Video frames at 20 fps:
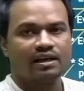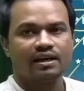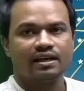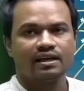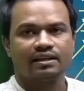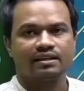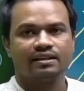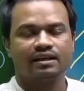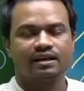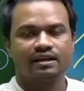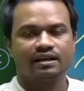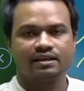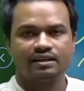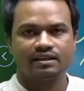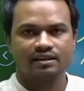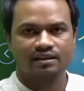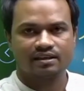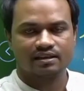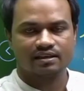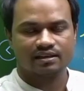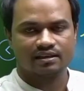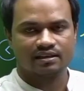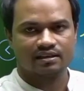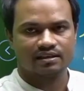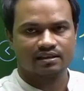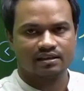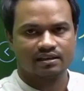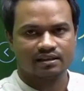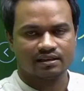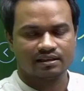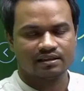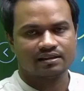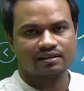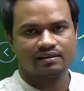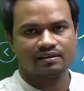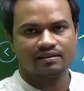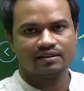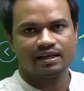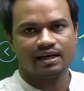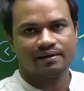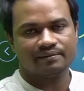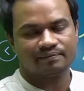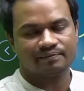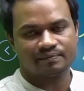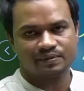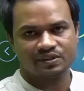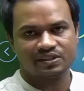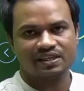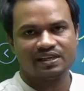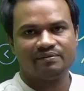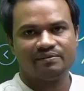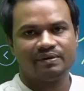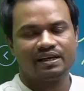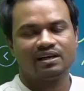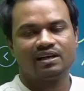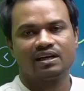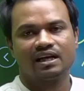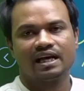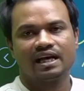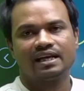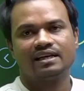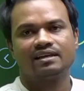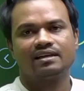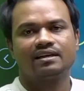The seeming and